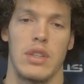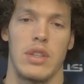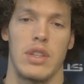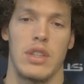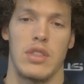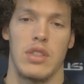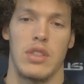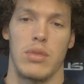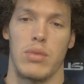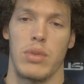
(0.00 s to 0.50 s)

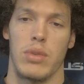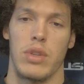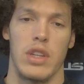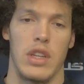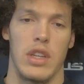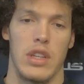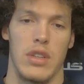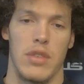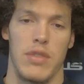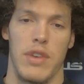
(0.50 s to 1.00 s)
is a really
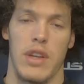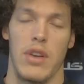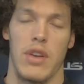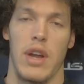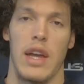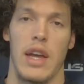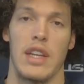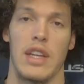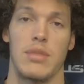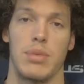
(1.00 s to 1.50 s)
good defender
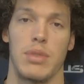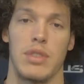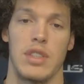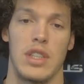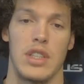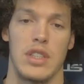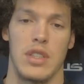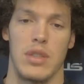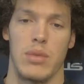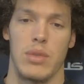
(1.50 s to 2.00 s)
at his
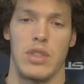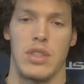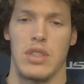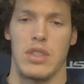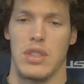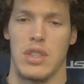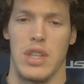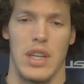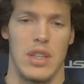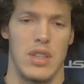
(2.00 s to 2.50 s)
position, which is
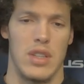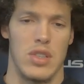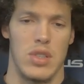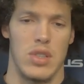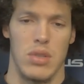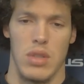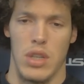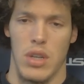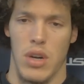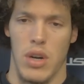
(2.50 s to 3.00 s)
like the
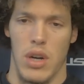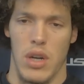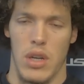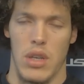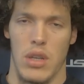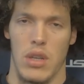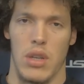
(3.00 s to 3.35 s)
shooting guard,